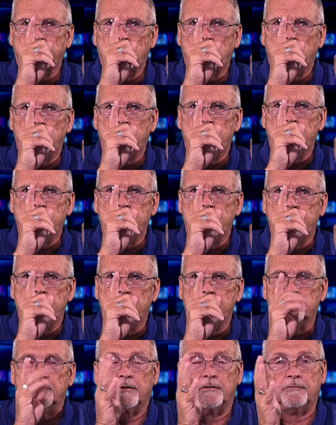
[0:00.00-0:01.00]
which
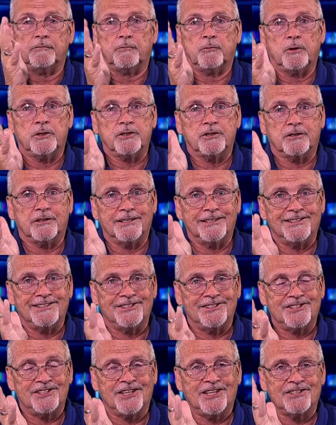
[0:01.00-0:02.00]
is, unfortunately,
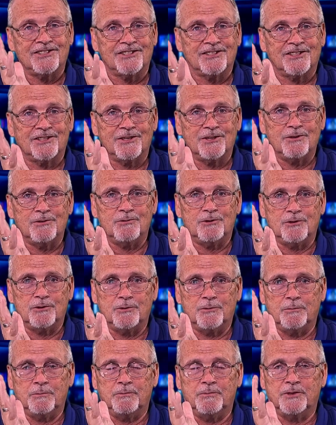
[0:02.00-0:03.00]
it's just the
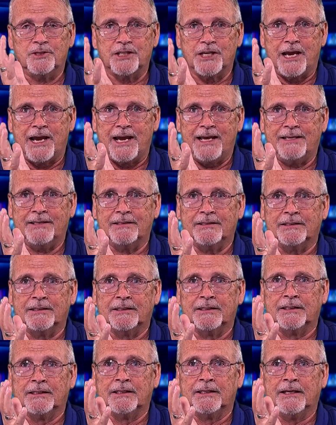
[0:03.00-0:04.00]
YouTube chat.
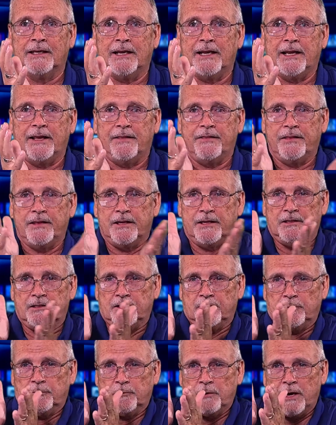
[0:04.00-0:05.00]
And then
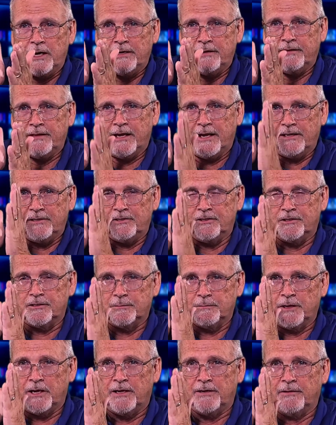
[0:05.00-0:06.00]
to the right of that, just
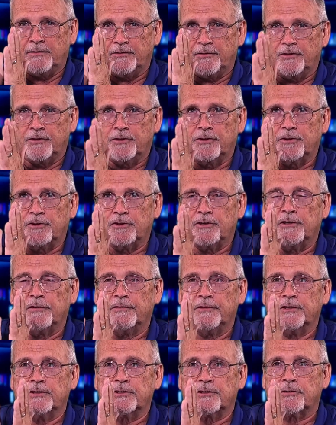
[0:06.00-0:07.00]
about a third
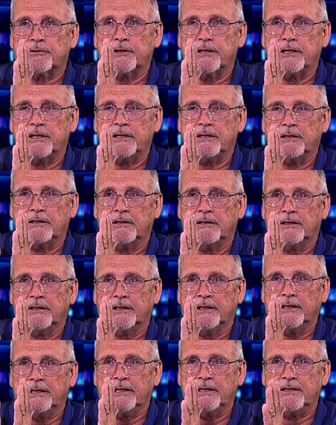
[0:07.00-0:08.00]
of the screen
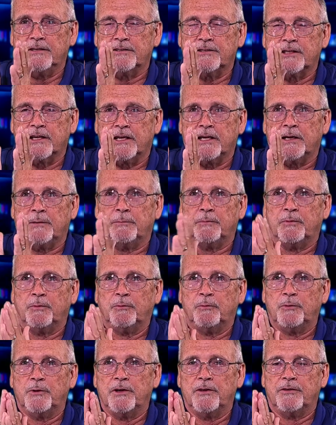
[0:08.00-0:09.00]
is set up
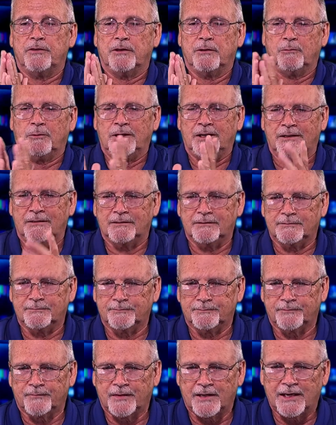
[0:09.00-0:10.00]
with, well,
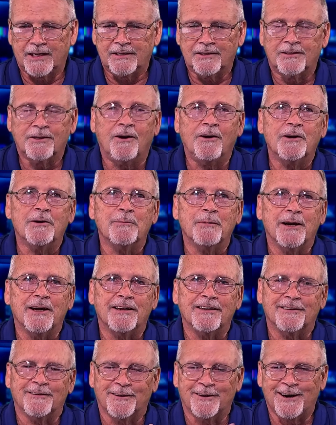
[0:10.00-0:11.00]
I could talk
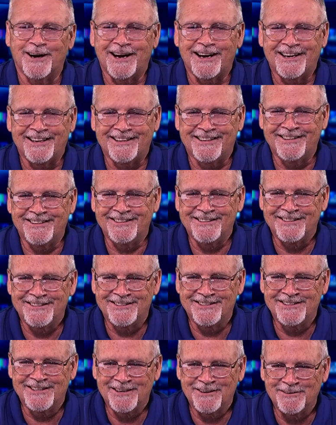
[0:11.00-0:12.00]
about it or I could
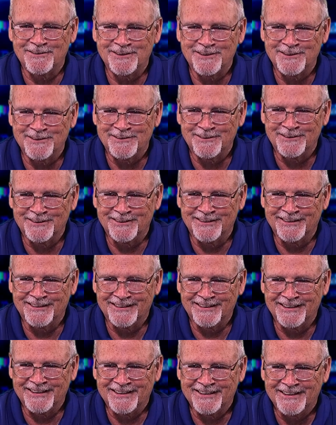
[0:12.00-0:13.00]
show you.
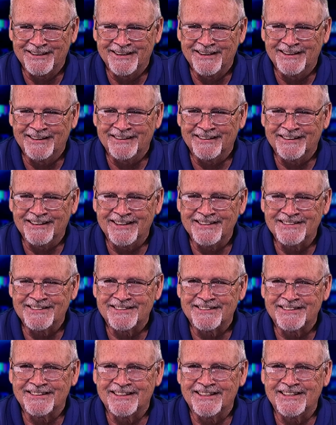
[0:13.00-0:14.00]

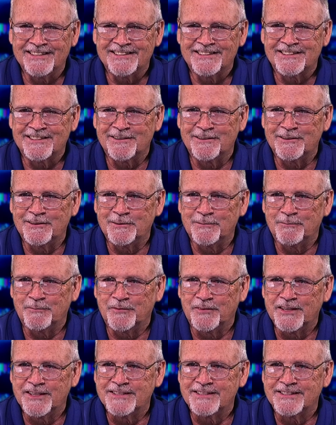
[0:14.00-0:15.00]
Let's show you.
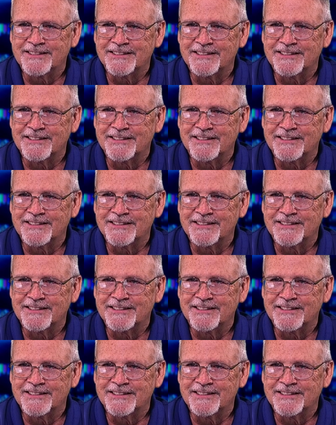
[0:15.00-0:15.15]
This